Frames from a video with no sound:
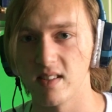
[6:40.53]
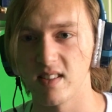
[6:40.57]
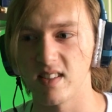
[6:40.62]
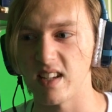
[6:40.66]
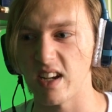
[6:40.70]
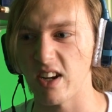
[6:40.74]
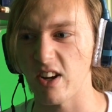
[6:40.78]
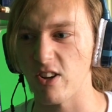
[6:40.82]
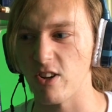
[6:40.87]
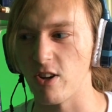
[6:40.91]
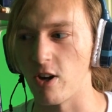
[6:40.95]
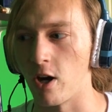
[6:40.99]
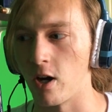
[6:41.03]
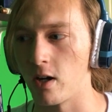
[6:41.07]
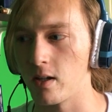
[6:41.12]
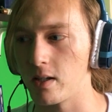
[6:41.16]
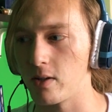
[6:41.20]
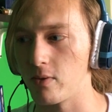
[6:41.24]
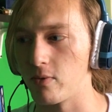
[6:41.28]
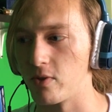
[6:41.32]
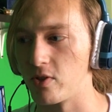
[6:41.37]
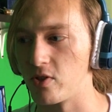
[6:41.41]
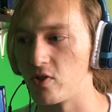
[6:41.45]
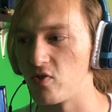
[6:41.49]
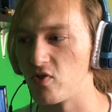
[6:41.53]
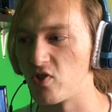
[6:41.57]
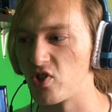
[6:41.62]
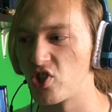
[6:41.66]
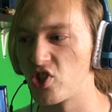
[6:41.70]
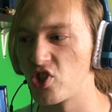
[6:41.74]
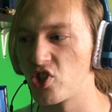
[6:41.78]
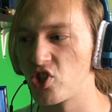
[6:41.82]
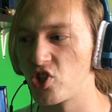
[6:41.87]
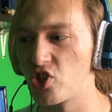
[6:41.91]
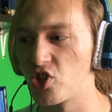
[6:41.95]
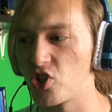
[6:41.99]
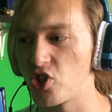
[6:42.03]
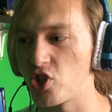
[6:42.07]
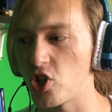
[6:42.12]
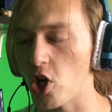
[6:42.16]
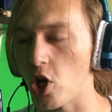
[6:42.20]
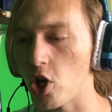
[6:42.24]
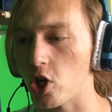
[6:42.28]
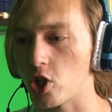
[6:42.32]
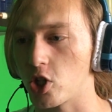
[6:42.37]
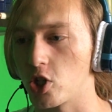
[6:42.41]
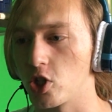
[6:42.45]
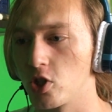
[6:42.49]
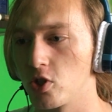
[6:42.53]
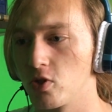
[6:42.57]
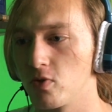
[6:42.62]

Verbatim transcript: Stinger to Hollywood, you suck!